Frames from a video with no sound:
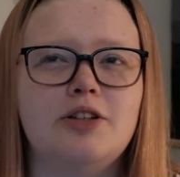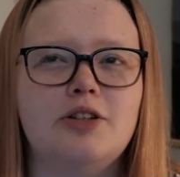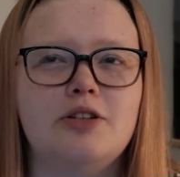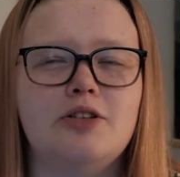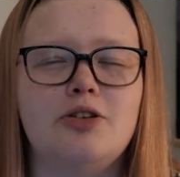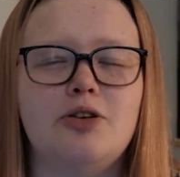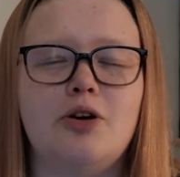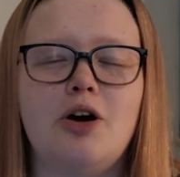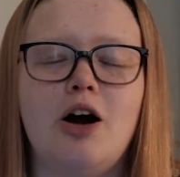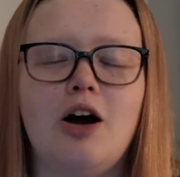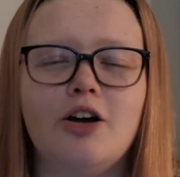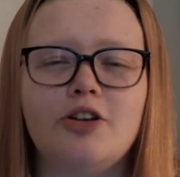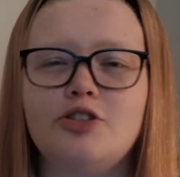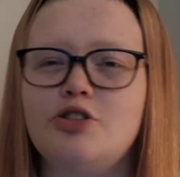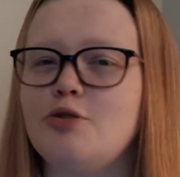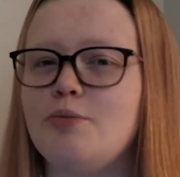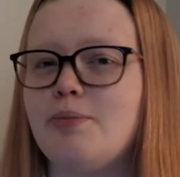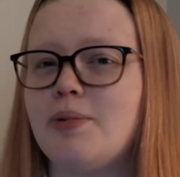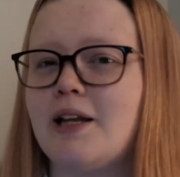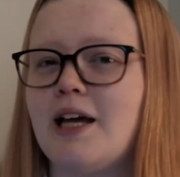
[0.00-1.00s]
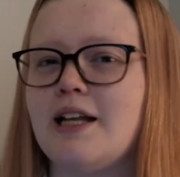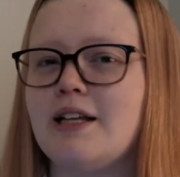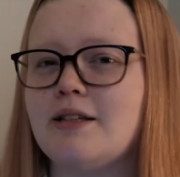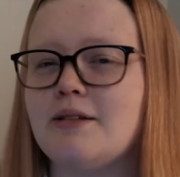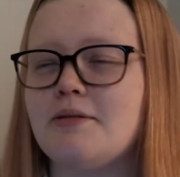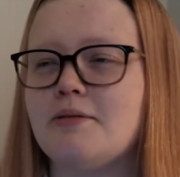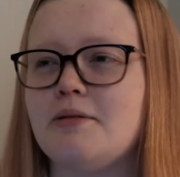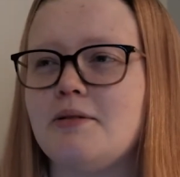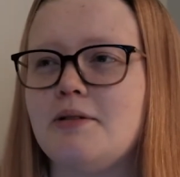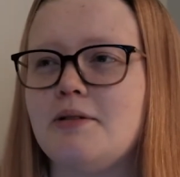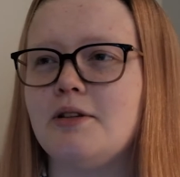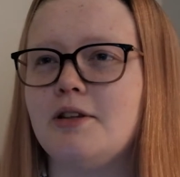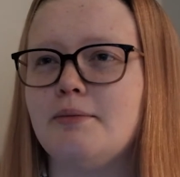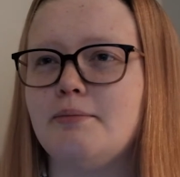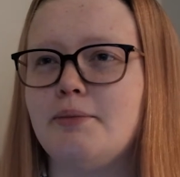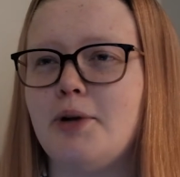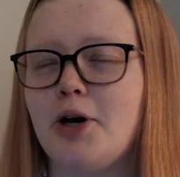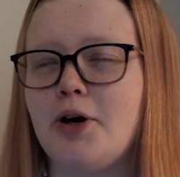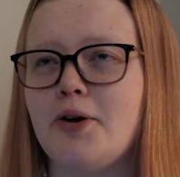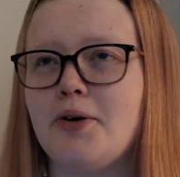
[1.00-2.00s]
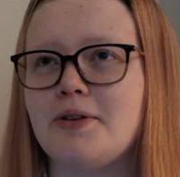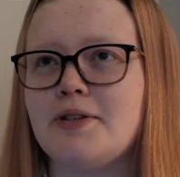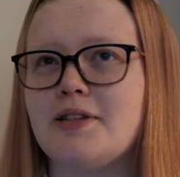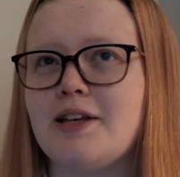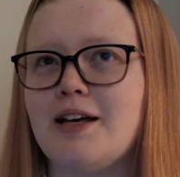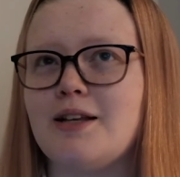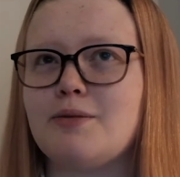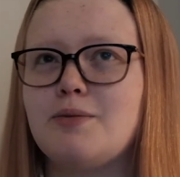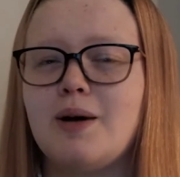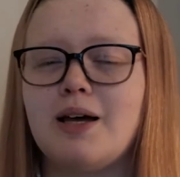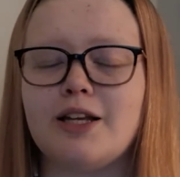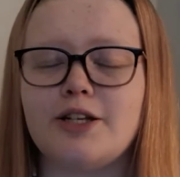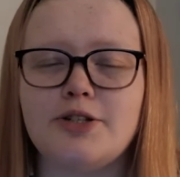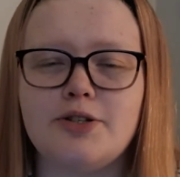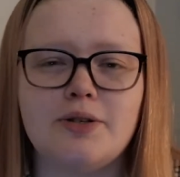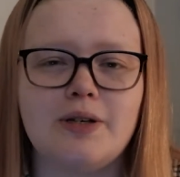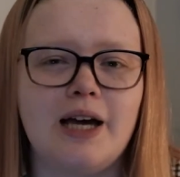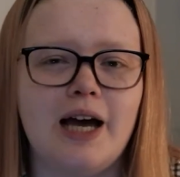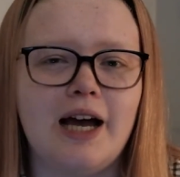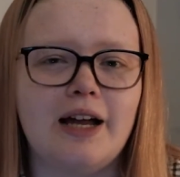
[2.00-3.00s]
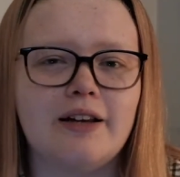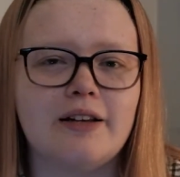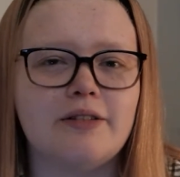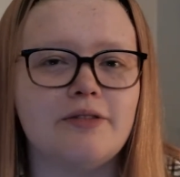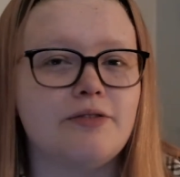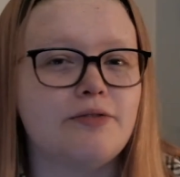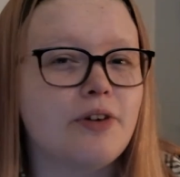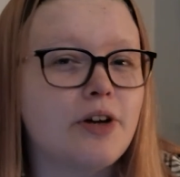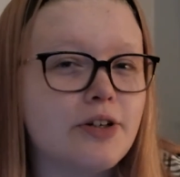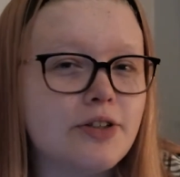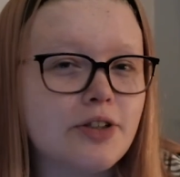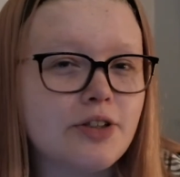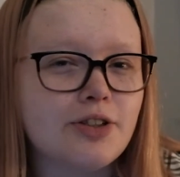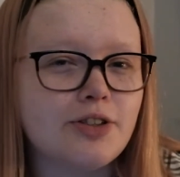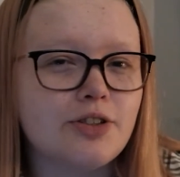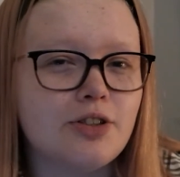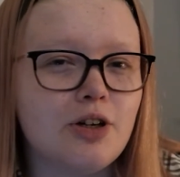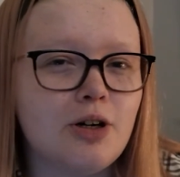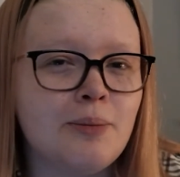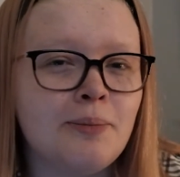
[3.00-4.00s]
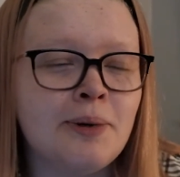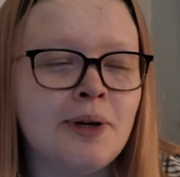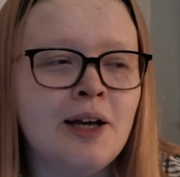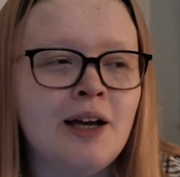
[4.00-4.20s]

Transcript: you can't do blend modes as well as you can in Photoshop.